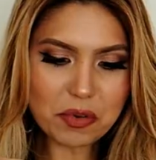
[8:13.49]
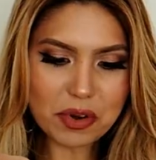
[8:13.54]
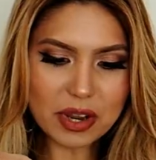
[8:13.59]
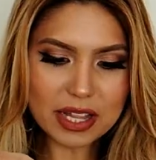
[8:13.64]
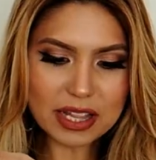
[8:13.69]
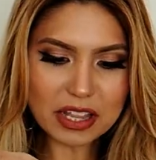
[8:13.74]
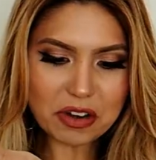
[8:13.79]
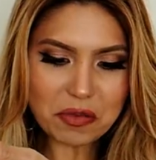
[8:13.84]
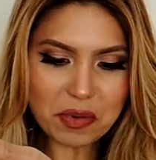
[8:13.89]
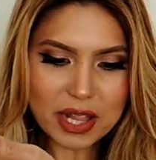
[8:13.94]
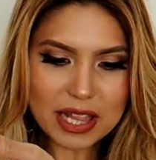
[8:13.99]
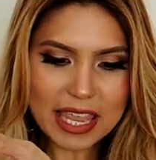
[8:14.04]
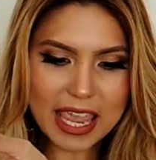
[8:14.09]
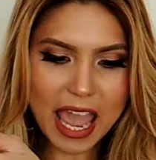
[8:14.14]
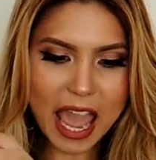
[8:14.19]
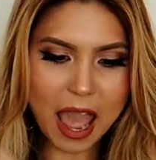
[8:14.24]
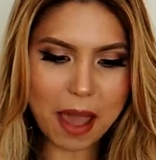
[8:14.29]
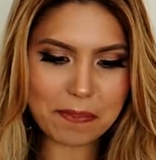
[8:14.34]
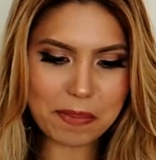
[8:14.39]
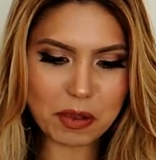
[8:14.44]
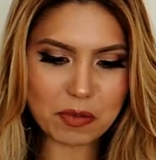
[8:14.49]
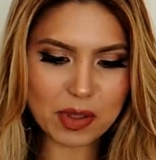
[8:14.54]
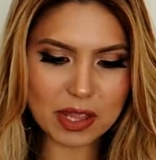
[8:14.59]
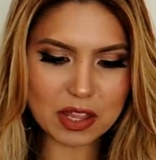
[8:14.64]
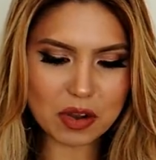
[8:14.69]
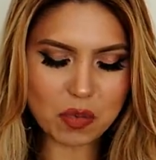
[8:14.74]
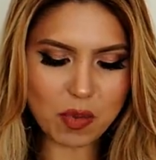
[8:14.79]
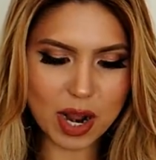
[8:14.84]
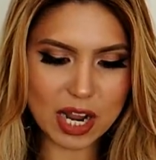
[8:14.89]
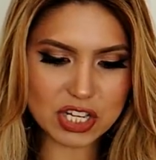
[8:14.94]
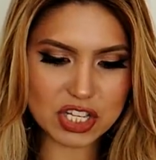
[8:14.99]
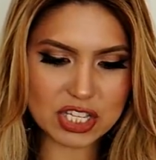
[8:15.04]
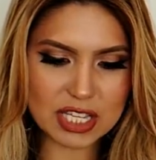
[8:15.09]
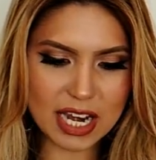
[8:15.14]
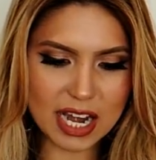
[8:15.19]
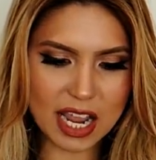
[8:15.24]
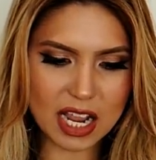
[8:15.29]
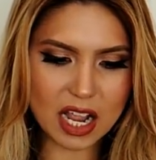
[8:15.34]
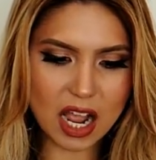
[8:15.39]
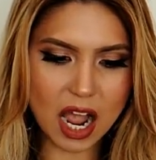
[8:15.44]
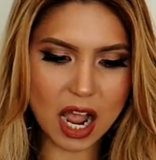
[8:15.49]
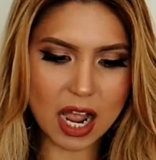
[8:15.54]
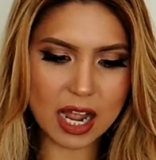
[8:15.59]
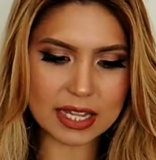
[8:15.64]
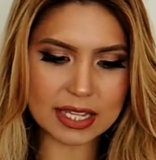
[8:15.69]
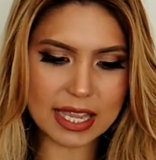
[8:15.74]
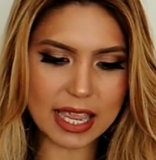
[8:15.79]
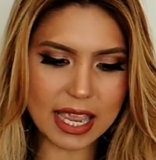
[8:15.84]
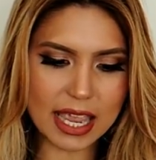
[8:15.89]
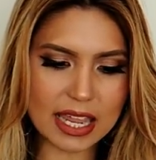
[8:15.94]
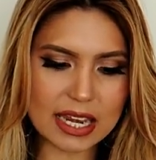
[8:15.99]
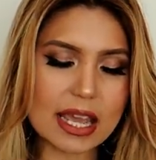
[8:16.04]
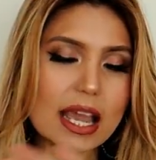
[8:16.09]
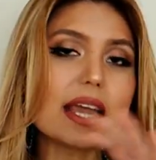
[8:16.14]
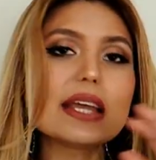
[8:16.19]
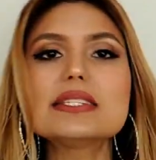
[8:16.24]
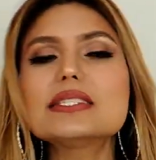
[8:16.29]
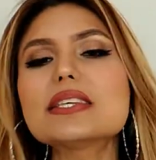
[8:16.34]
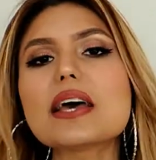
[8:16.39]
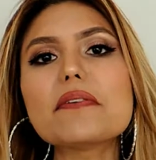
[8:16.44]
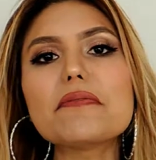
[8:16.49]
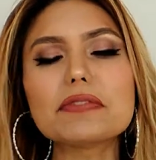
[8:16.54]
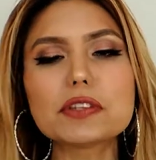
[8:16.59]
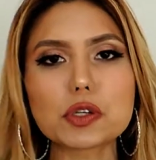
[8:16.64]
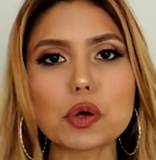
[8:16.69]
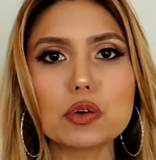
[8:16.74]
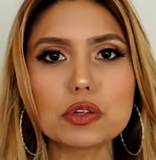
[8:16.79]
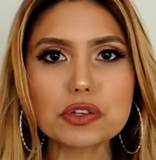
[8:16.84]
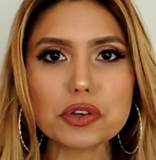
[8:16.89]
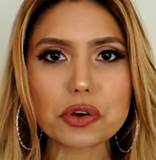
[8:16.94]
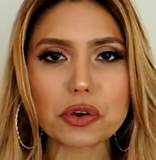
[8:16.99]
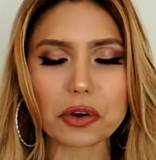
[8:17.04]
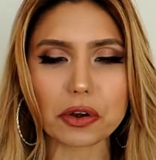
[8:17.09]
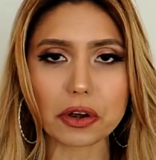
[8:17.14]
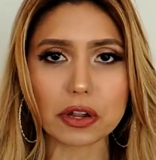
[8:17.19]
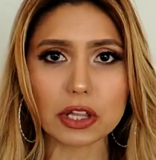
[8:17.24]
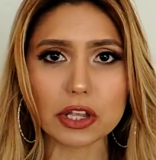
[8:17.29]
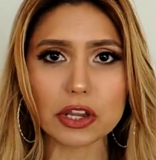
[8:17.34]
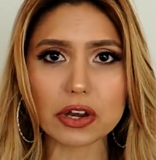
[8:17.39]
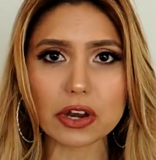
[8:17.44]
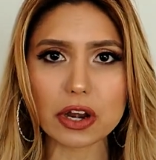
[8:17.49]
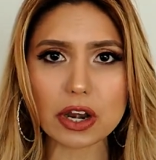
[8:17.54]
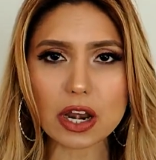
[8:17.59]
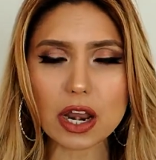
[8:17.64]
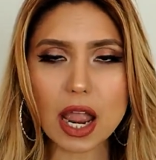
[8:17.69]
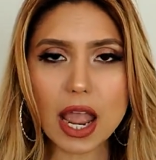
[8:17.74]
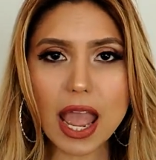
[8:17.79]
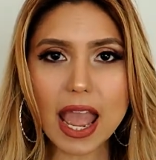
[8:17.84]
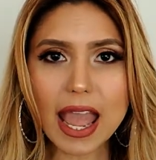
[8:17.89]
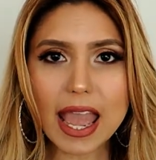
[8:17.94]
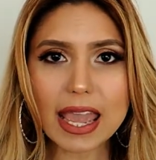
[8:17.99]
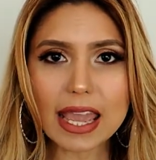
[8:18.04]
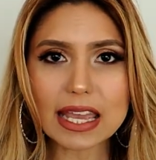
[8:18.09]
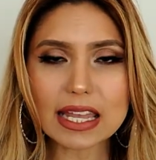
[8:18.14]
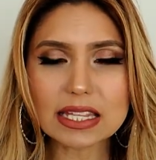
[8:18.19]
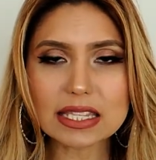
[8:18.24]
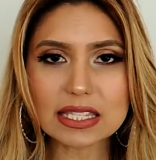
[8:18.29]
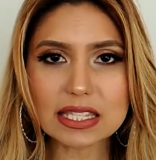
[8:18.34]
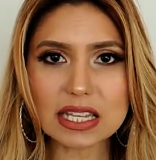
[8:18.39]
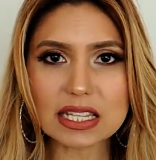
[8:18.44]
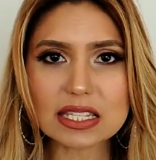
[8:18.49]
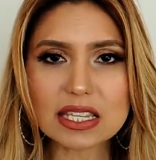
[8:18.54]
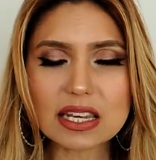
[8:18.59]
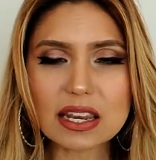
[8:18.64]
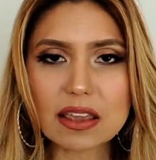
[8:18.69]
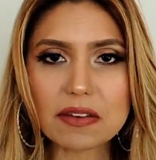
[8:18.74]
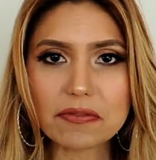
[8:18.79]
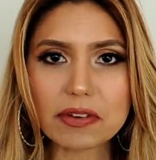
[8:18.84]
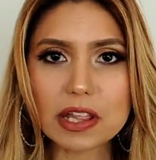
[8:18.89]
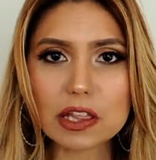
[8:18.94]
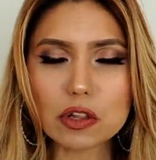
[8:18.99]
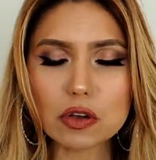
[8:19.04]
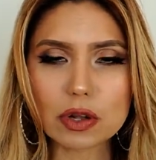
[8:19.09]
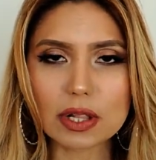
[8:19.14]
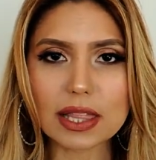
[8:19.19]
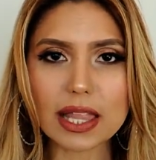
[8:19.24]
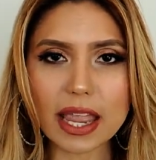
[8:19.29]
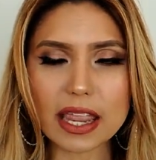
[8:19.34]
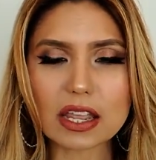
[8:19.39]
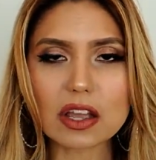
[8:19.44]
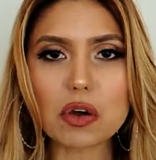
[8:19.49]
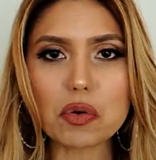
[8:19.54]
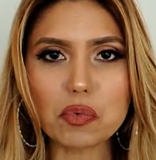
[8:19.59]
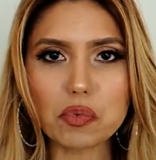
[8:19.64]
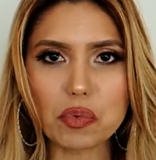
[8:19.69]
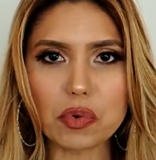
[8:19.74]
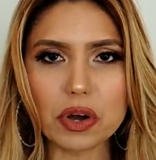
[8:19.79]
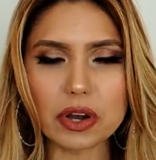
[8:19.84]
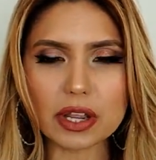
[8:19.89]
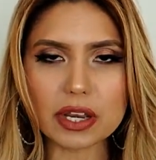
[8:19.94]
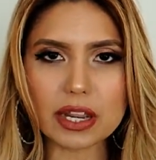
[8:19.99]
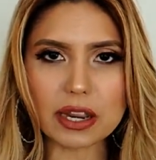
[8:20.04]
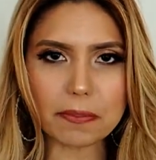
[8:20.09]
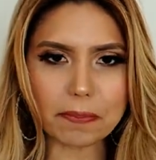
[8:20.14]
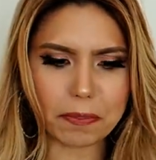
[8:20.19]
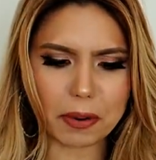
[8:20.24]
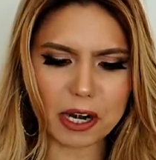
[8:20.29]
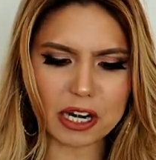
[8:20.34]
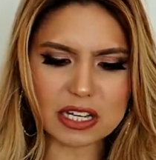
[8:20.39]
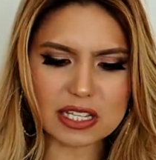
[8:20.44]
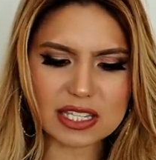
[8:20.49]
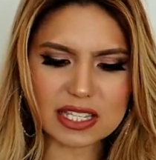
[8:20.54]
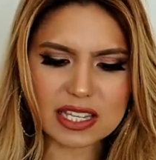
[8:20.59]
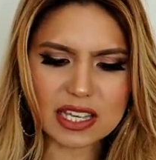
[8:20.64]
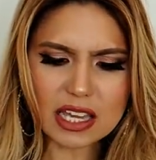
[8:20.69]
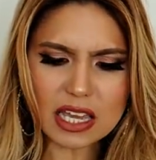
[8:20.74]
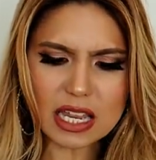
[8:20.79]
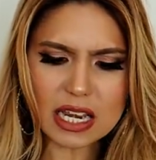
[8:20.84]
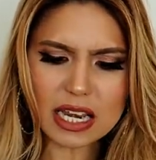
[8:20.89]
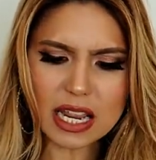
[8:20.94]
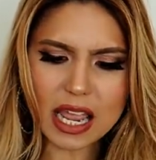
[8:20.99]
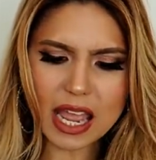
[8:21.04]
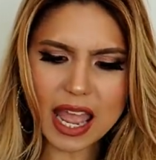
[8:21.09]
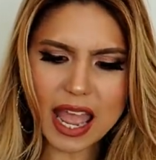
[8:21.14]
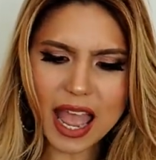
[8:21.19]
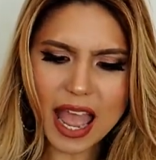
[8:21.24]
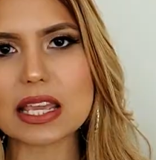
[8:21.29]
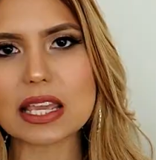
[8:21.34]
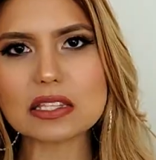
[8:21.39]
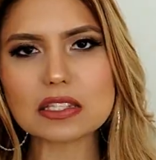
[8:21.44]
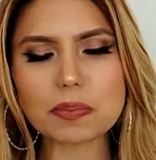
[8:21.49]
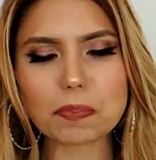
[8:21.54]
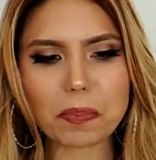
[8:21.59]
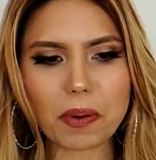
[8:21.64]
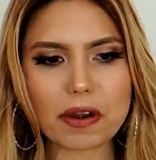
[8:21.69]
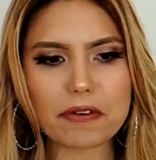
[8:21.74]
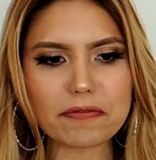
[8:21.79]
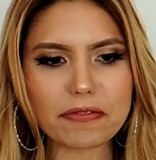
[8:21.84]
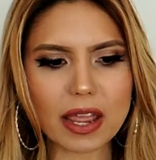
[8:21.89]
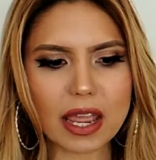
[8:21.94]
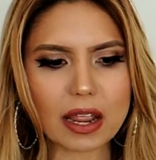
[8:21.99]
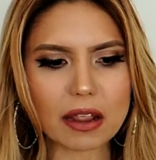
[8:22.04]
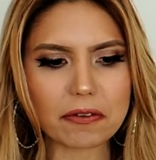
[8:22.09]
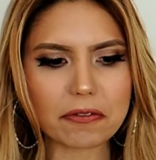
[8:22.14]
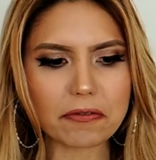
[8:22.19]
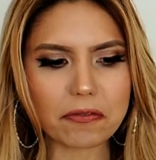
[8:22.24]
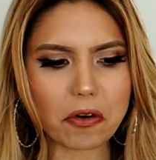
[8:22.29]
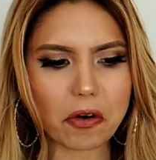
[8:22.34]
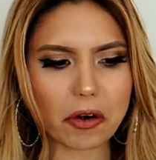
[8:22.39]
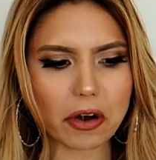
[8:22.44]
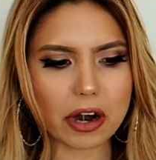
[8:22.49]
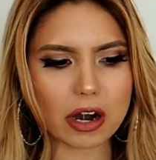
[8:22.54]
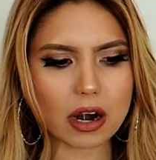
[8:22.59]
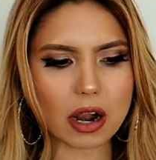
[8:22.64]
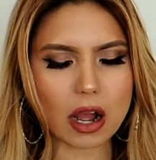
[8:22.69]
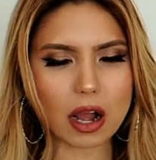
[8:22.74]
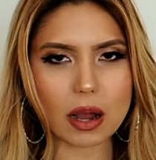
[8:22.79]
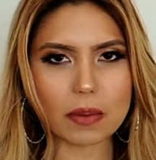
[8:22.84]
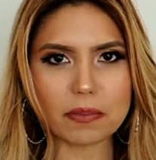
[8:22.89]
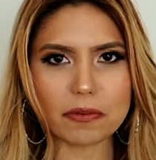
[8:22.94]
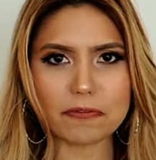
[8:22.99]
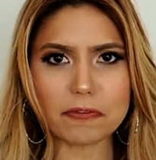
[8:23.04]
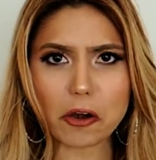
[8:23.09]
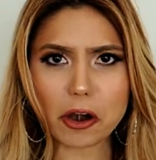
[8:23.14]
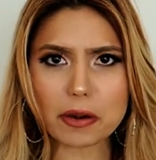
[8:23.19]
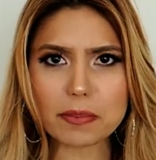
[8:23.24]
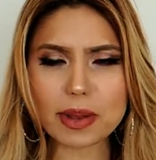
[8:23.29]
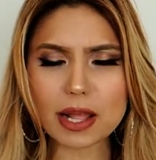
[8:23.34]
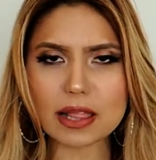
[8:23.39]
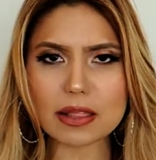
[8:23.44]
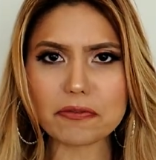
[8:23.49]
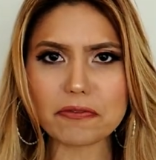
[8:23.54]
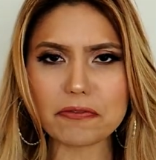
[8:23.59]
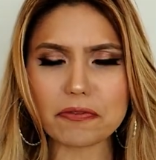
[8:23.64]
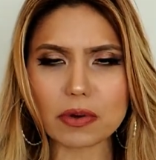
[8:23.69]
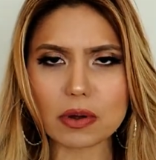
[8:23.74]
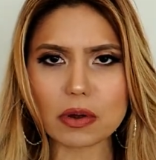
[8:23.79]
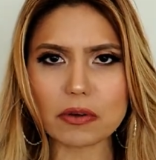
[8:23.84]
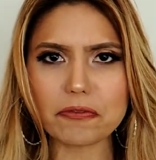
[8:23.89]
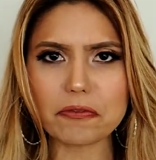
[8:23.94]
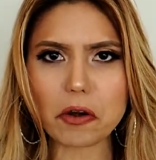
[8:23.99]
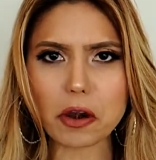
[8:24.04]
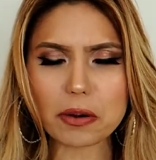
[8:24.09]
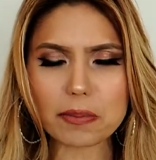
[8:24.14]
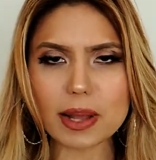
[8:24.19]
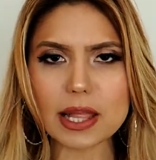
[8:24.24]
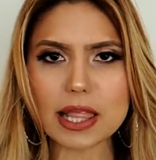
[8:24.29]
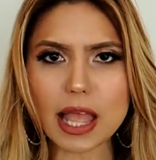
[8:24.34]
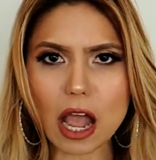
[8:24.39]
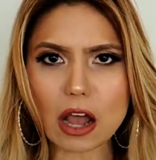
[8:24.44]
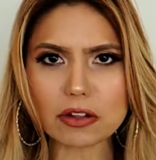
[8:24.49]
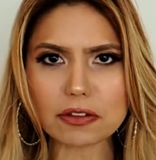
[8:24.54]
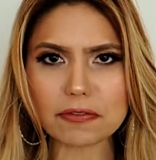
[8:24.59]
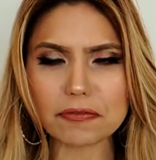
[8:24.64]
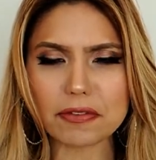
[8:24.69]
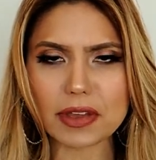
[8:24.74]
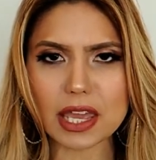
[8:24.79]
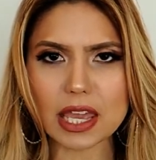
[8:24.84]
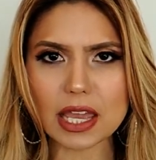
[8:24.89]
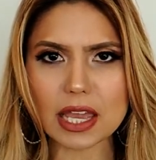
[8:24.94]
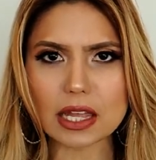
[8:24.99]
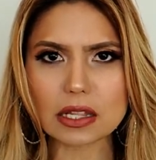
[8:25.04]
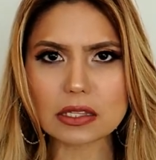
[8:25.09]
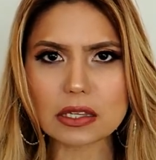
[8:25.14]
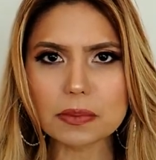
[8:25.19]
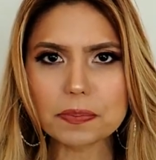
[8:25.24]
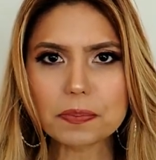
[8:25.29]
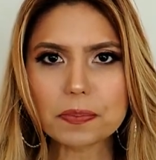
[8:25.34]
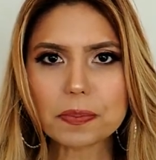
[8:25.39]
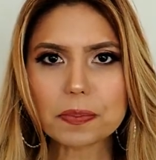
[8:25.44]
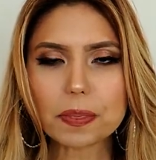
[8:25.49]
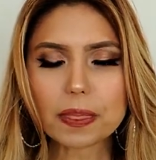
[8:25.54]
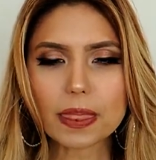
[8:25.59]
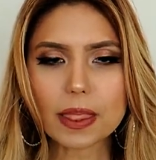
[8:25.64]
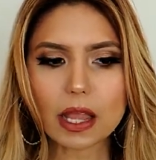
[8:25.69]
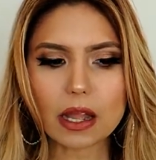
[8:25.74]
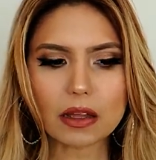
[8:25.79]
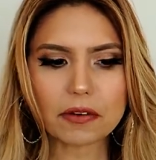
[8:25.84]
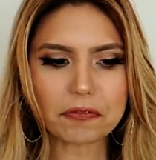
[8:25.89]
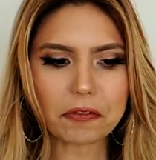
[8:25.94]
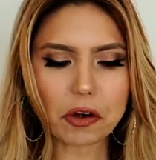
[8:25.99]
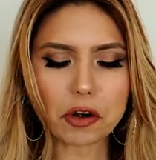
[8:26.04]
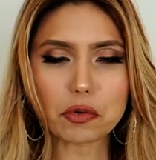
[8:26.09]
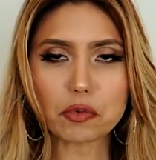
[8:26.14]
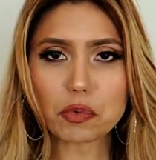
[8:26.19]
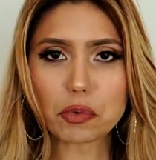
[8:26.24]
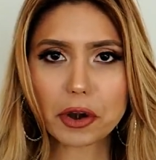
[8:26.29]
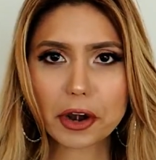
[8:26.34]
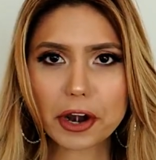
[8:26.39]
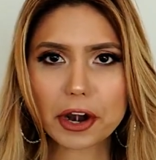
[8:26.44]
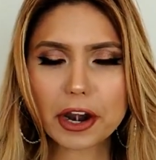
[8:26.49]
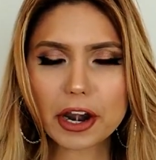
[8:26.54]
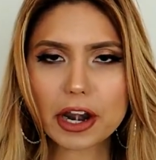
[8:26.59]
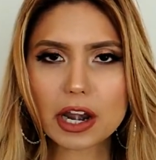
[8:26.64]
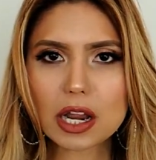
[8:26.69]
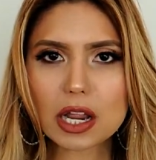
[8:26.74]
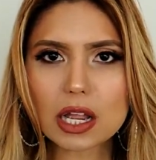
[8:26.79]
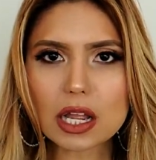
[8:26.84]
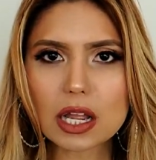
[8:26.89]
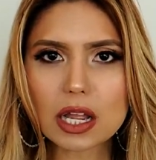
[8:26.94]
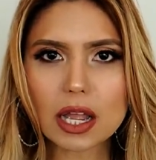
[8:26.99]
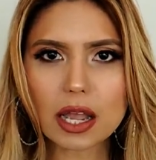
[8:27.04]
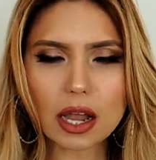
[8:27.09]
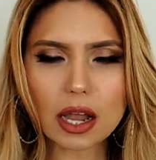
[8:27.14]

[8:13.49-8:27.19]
really happy with the watch that I got, and as I've told you earlier, it doesn't even look like wood in person. It's perfect for formal outfit, for work.